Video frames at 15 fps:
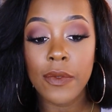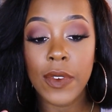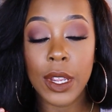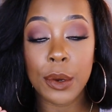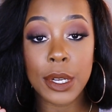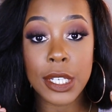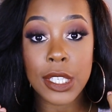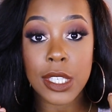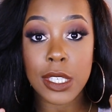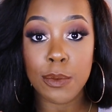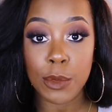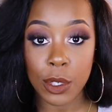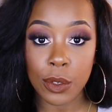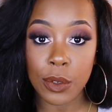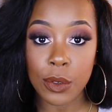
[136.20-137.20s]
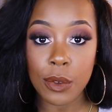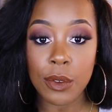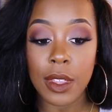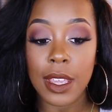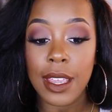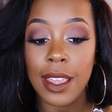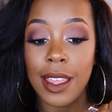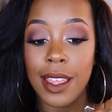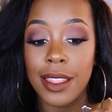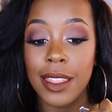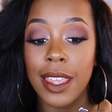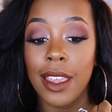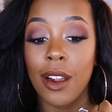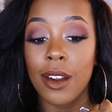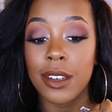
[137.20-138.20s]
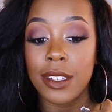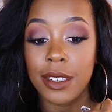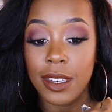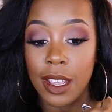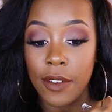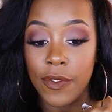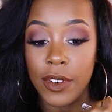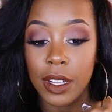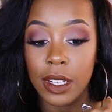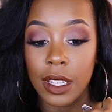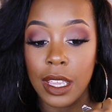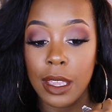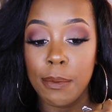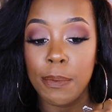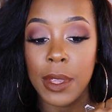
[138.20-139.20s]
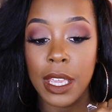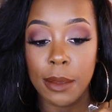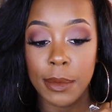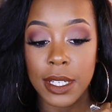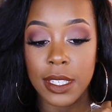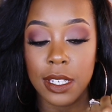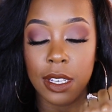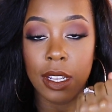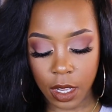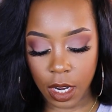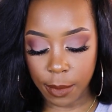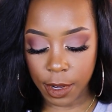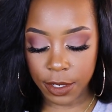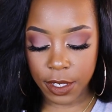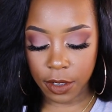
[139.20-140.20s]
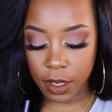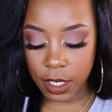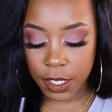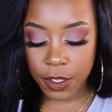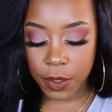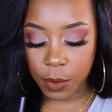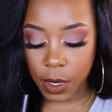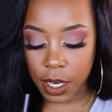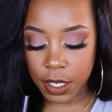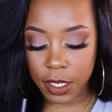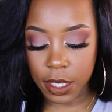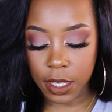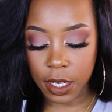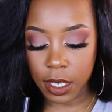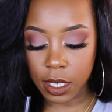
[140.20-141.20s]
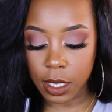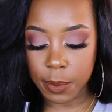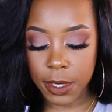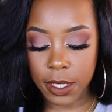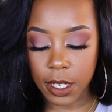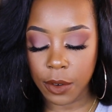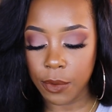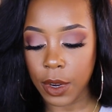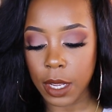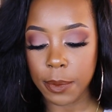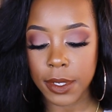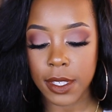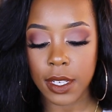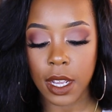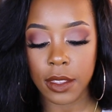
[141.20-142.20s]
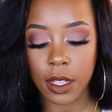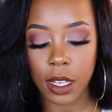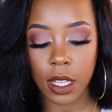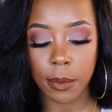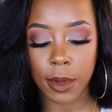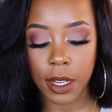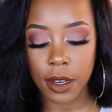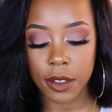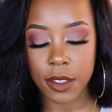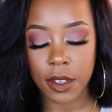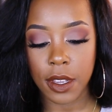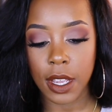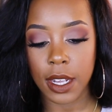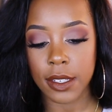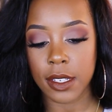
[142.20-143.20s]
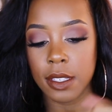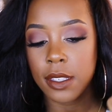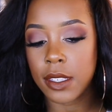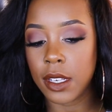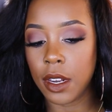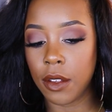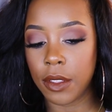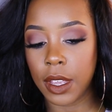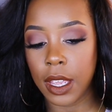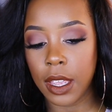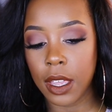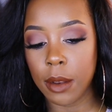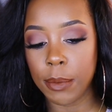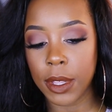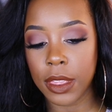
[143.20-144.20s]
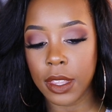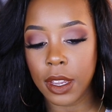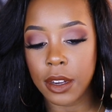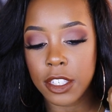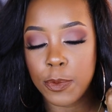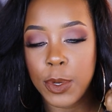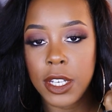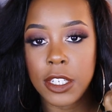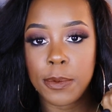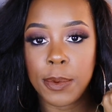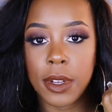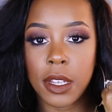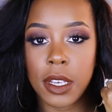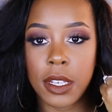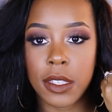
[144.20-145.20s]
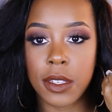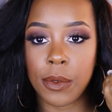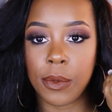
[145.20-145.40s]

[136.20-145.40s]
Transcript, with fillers: very smooth, and they are definitely pigmented. And I'm also gonna swatch the lipstick right beside the lip liner so you guys can see it on my hand. But there's Peach Please